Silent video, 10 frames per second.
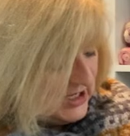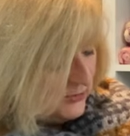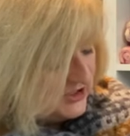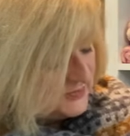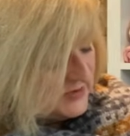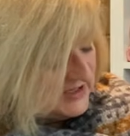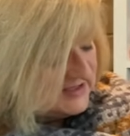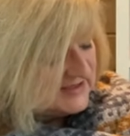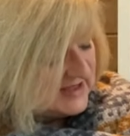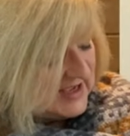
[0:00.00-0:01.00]
which
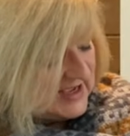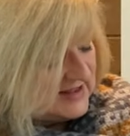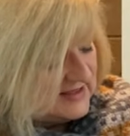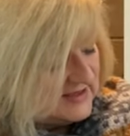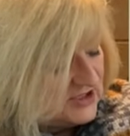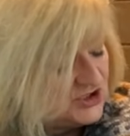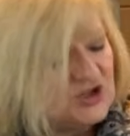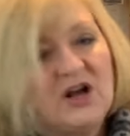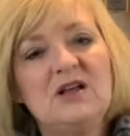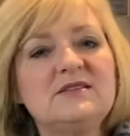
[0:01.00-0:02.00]
means that the
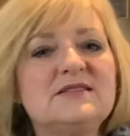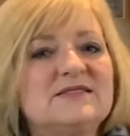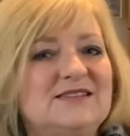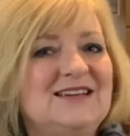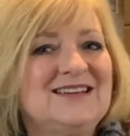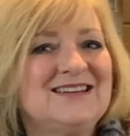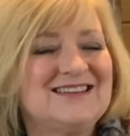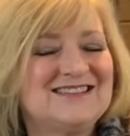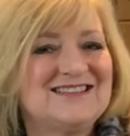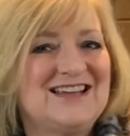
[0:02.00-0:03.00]
shawl stick
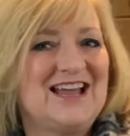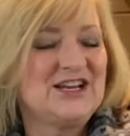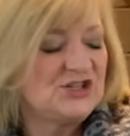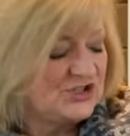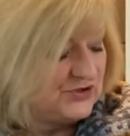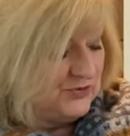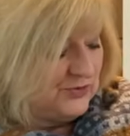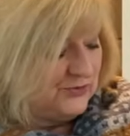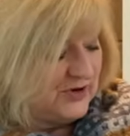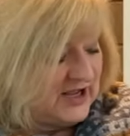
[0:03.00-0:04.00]
is attached to a
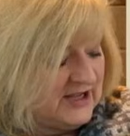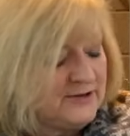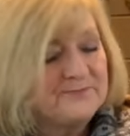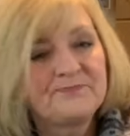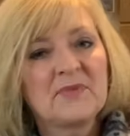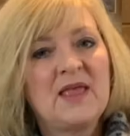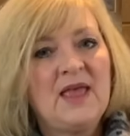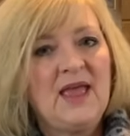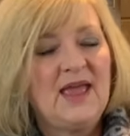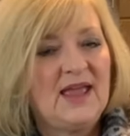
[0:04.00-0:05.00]
ring.
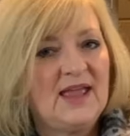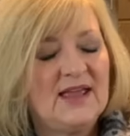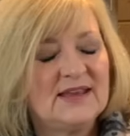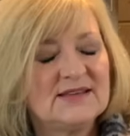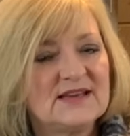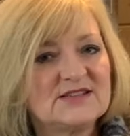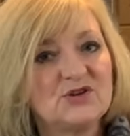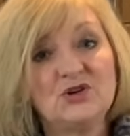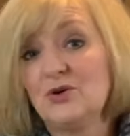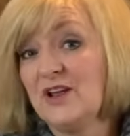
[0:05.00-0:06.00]
And so
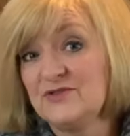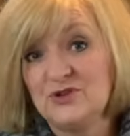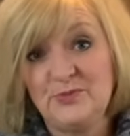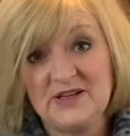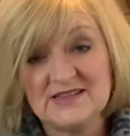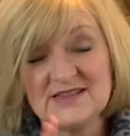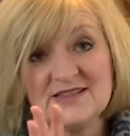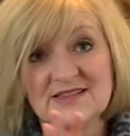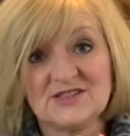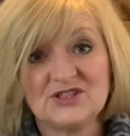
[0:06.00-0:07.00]
you don't have two
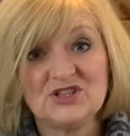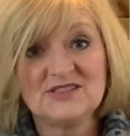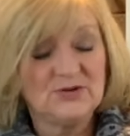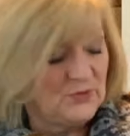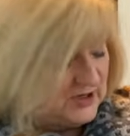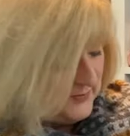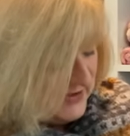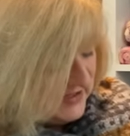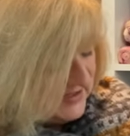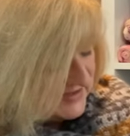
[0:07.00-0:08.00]
pieces, it's just in one
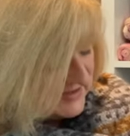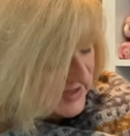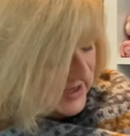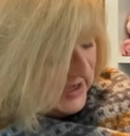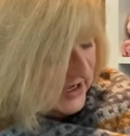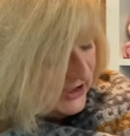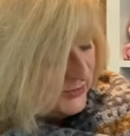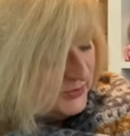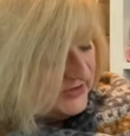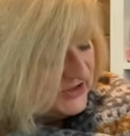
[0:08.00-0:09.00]
piece. And you put